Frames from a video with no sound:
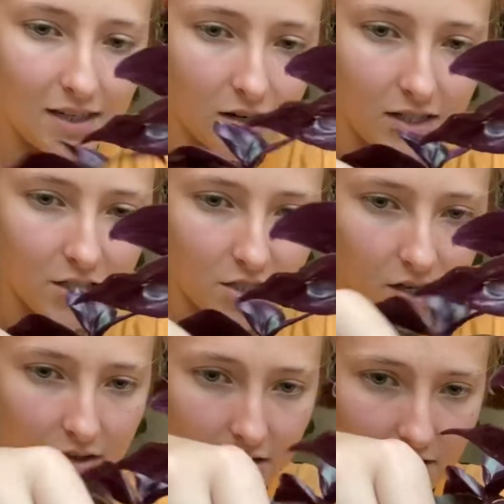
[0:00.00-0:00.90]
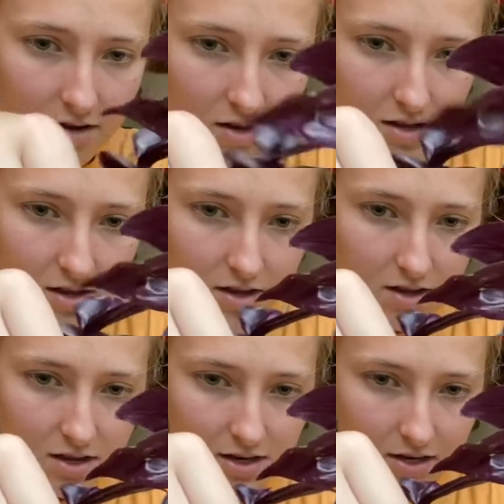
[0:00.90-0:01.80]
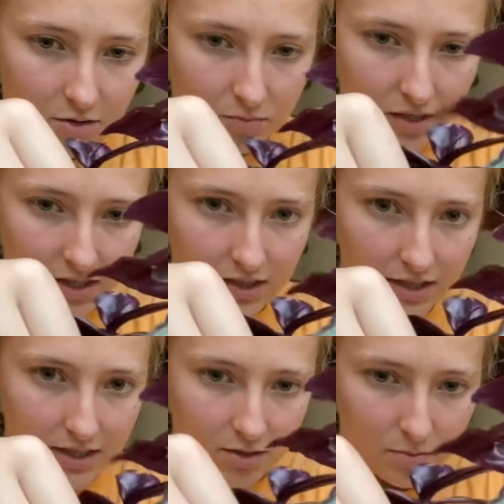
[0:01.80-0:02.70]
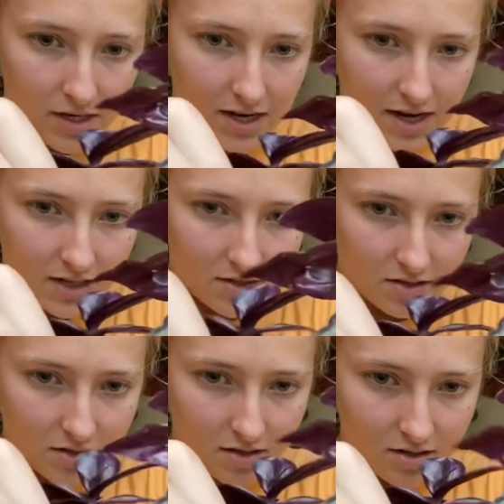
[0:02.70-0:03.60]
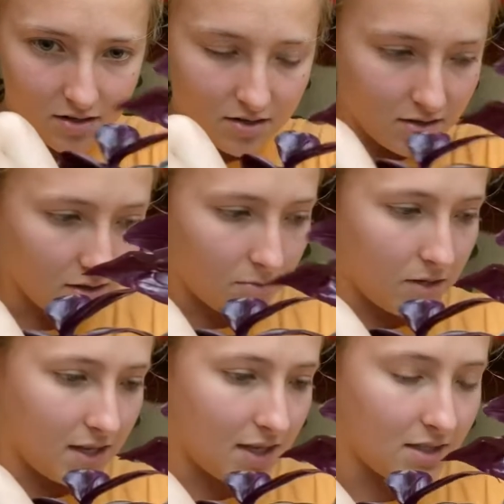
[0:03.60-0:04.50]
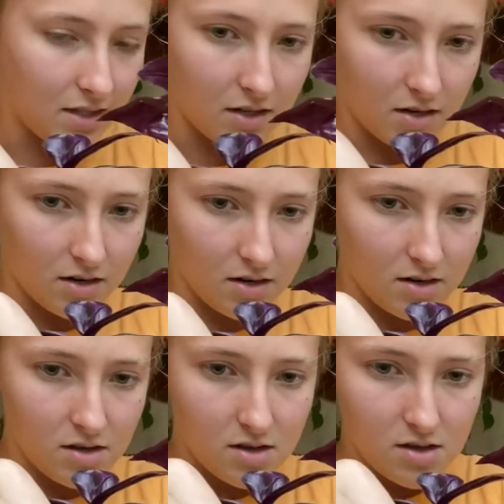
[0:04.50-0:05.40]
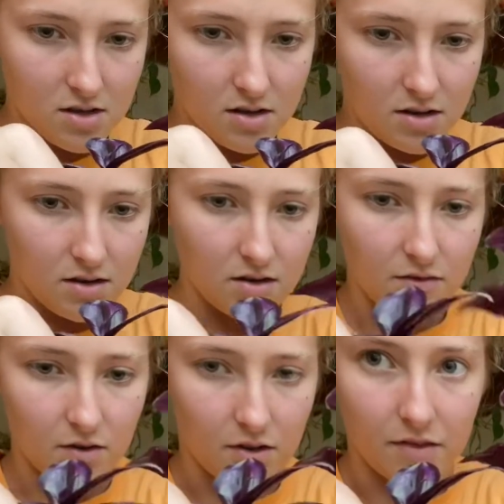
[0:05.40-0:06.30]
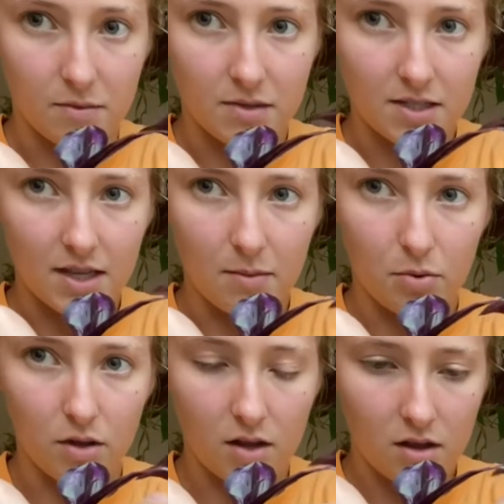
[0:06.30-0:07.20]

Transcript: on each other, and it'll be a little bit nicer, a little bit easier for all of them to stay put.